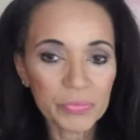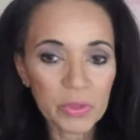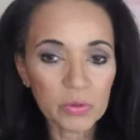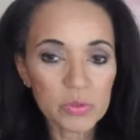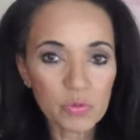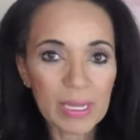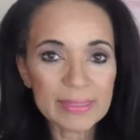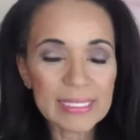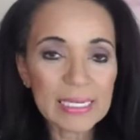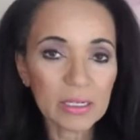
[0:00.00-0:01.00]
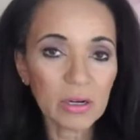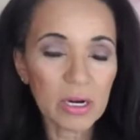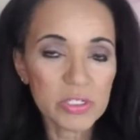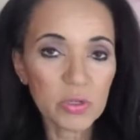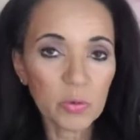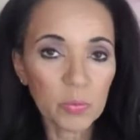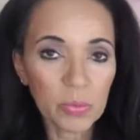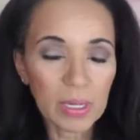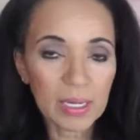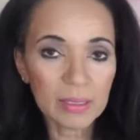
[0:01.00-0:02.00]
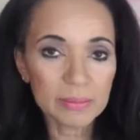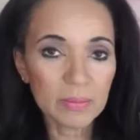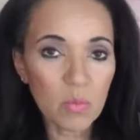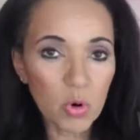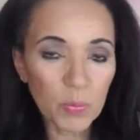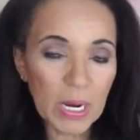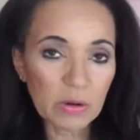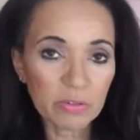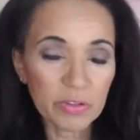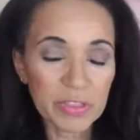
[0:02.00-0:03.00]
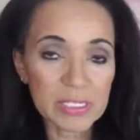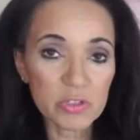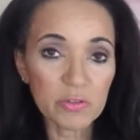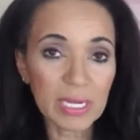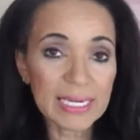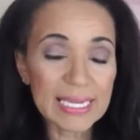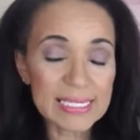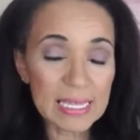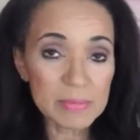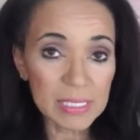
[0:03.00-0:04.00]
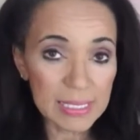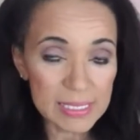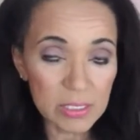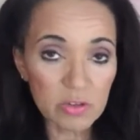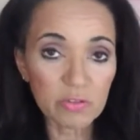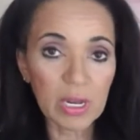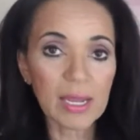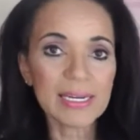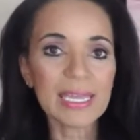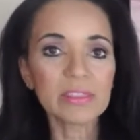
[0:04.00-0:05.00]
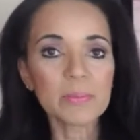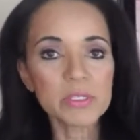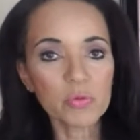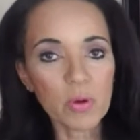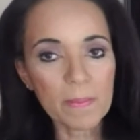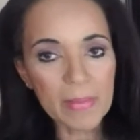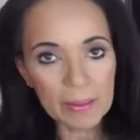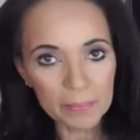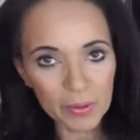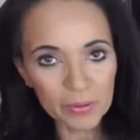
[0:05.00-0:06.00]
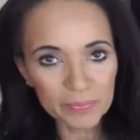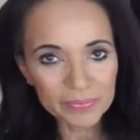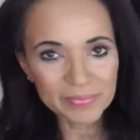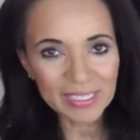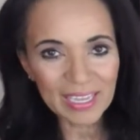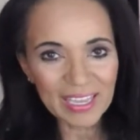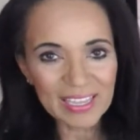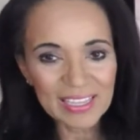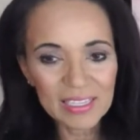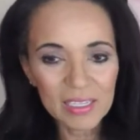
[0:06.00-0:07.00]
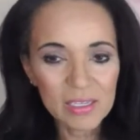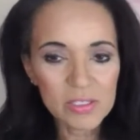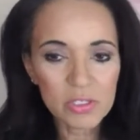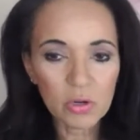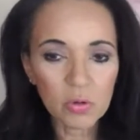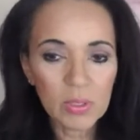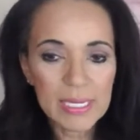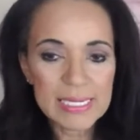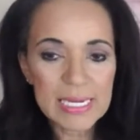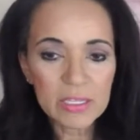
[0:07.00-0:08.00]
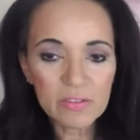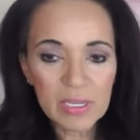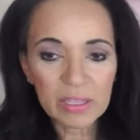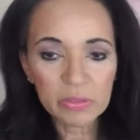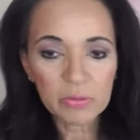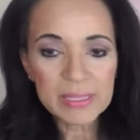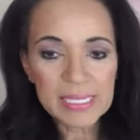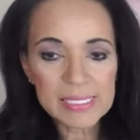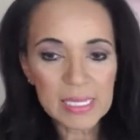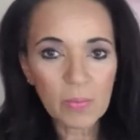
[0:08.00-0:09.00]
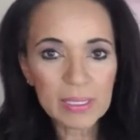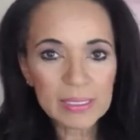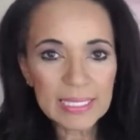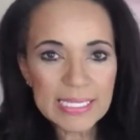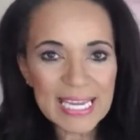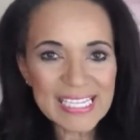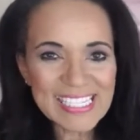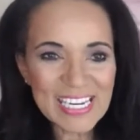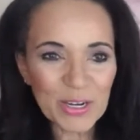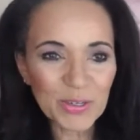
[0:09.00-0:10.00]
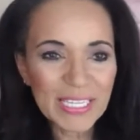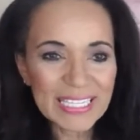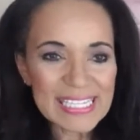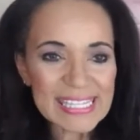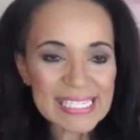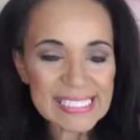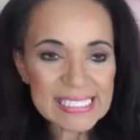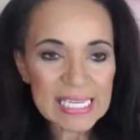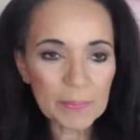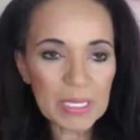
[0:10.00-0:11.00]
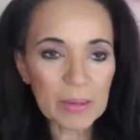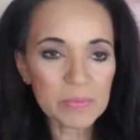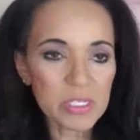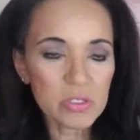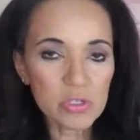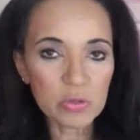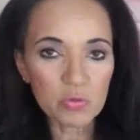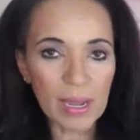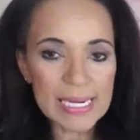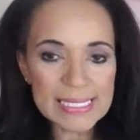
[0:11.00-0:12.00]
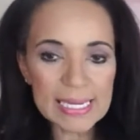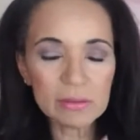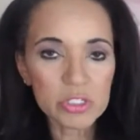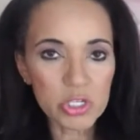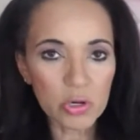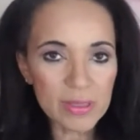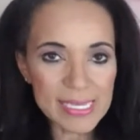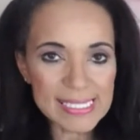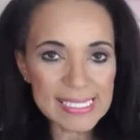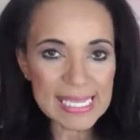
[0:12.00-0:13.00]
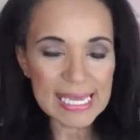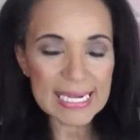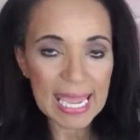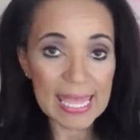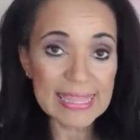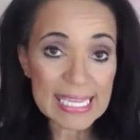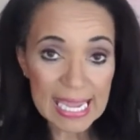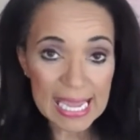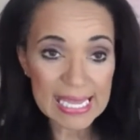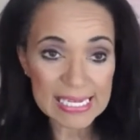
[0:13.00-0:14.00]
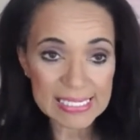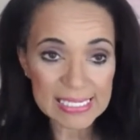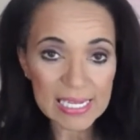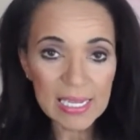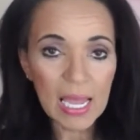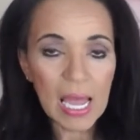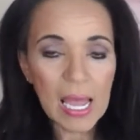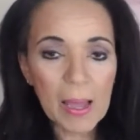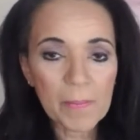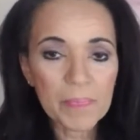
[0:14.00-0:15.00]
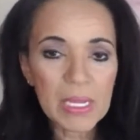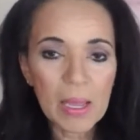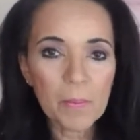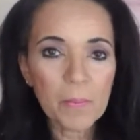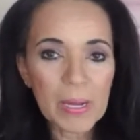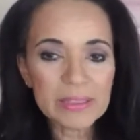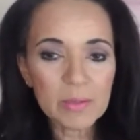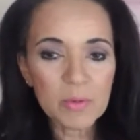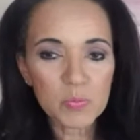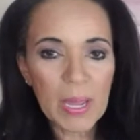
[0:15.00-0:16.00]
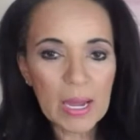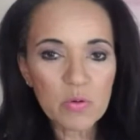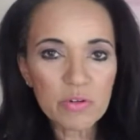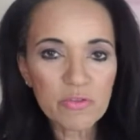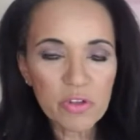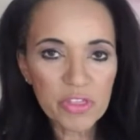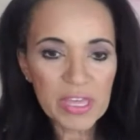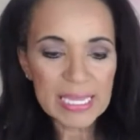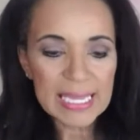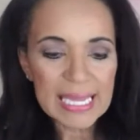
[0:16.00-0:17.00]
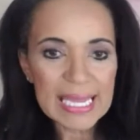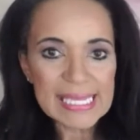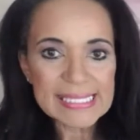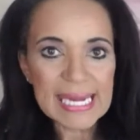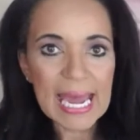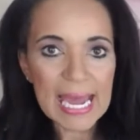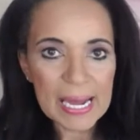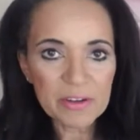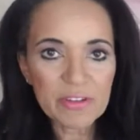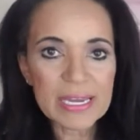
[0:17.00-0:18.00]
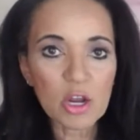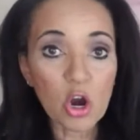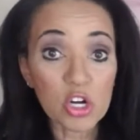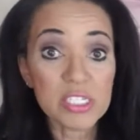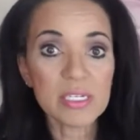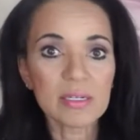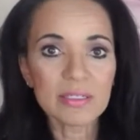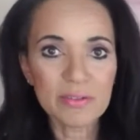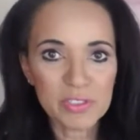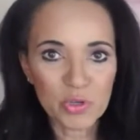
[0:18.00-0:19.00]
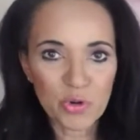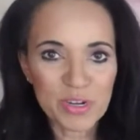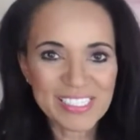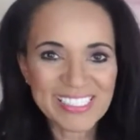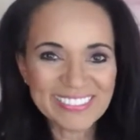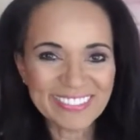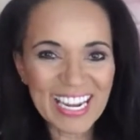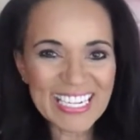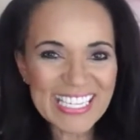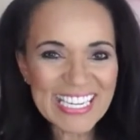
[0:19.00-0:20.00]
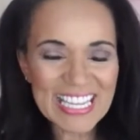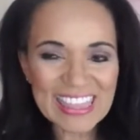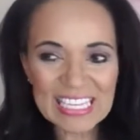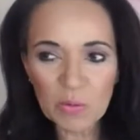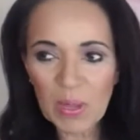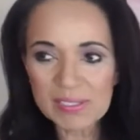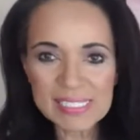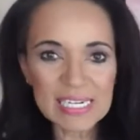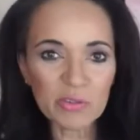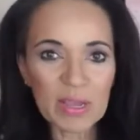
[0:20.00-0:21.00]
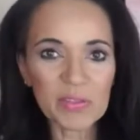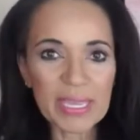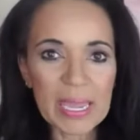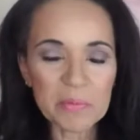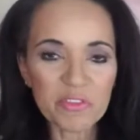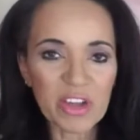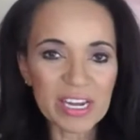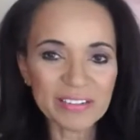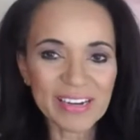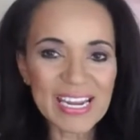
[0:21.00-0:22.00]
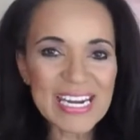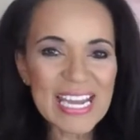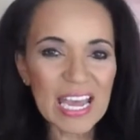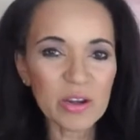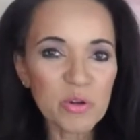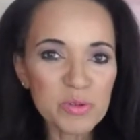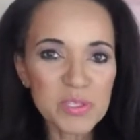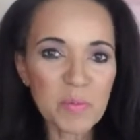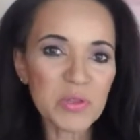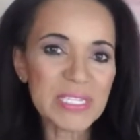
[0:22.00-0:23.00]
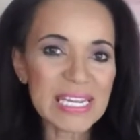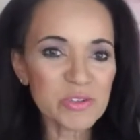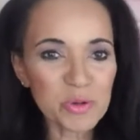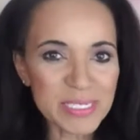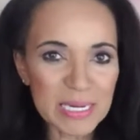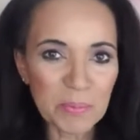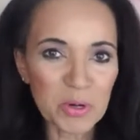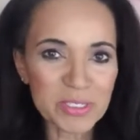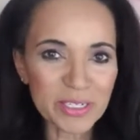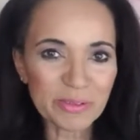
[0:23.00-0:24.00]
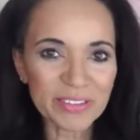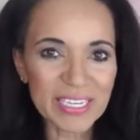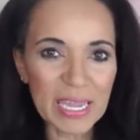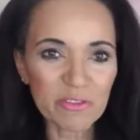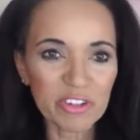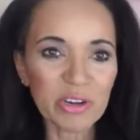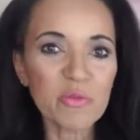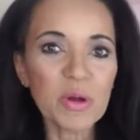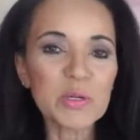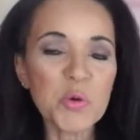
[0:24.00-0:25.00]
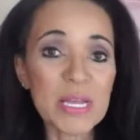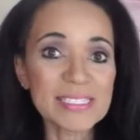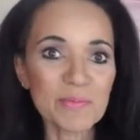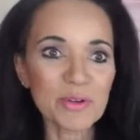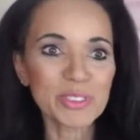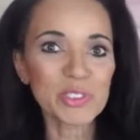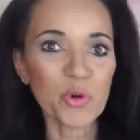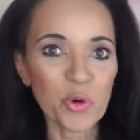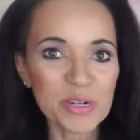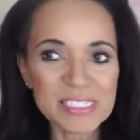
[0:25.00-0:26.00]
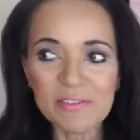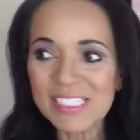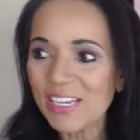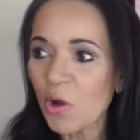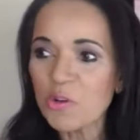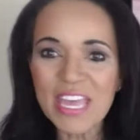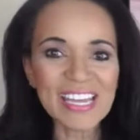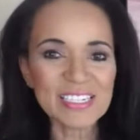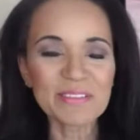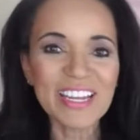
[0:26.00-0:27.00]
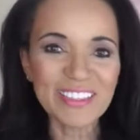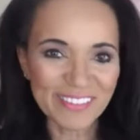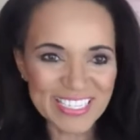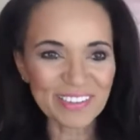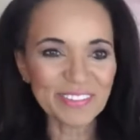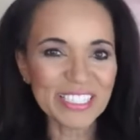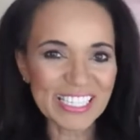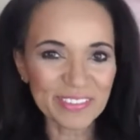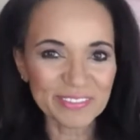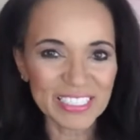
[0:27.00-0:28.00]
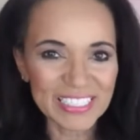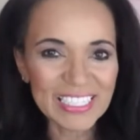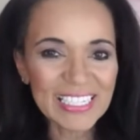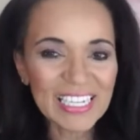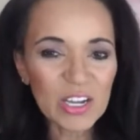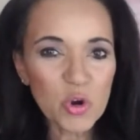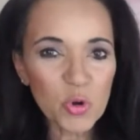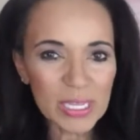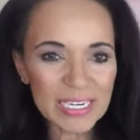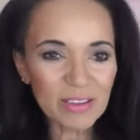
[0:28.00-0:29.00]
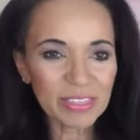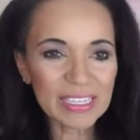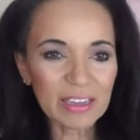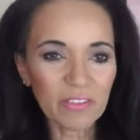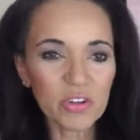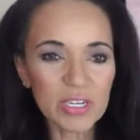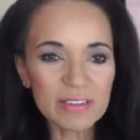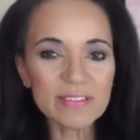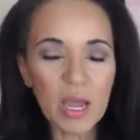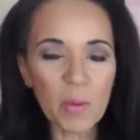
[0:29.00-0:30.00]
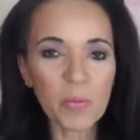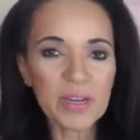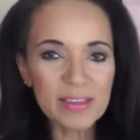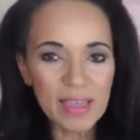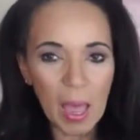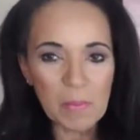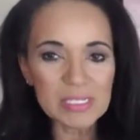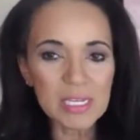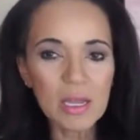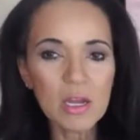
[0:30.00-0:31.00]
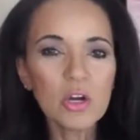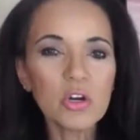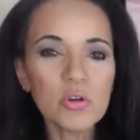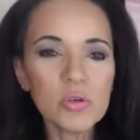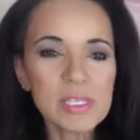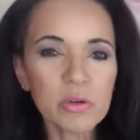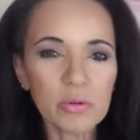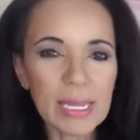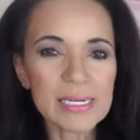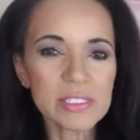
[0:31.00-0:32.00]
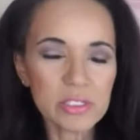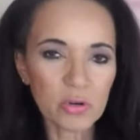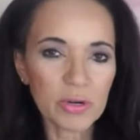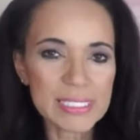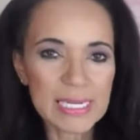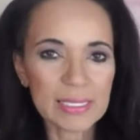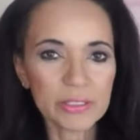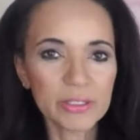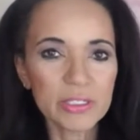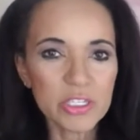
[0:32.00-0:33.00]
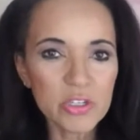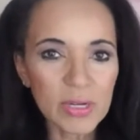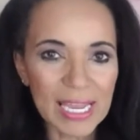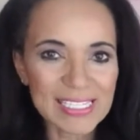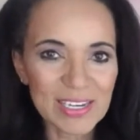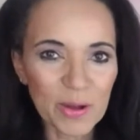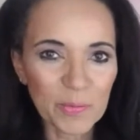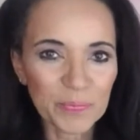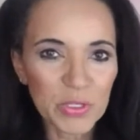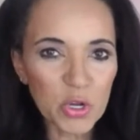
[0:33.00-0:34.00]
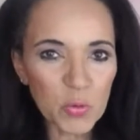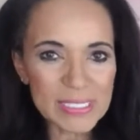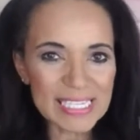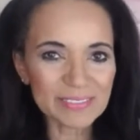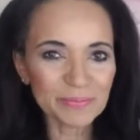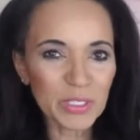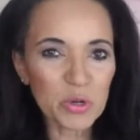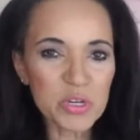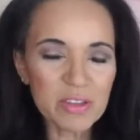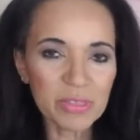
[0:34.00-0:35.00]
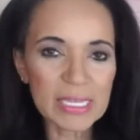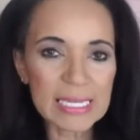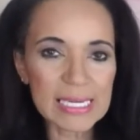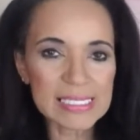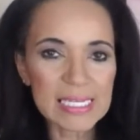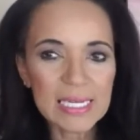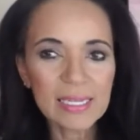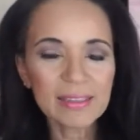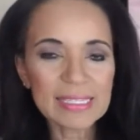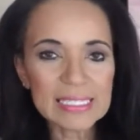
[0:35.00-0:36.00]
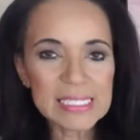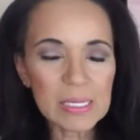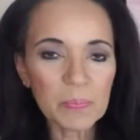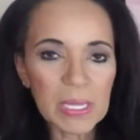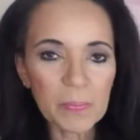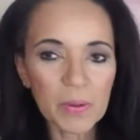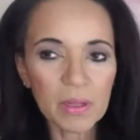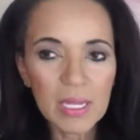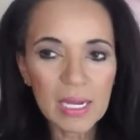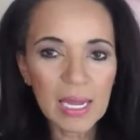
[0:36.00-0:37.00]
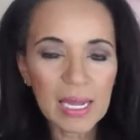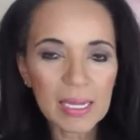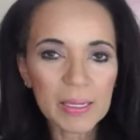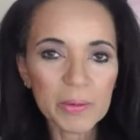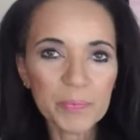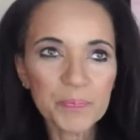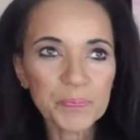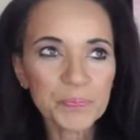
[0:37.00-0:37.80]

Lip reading: those right there are two more powerful things. You've got to get them to listen. You've got to get them to remember. Okay, so now you've got three things. I want to let you guys know that is coming up. Just, you can write it down. I'll show you this again at the end. But the most powerful thing is to have an arsenal of stories, right? You think about sitting around the campfire, right? And who's the most interesting person around the campfire? The one who has the most stories. Everyone's like, oh yeah, tell me another one. Tell me another one. Who can you think of? Who do you know? Put in the comments. Who's the greatest storyteller you guys know? Who is it? Who do you think it is? Think of some people on